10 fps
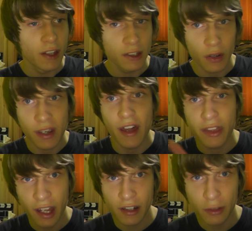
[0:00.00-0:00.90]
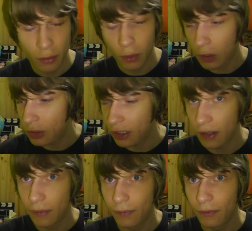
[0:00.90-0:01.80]
So yeah, thanks for
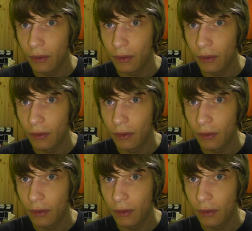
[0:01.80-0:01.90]
watching.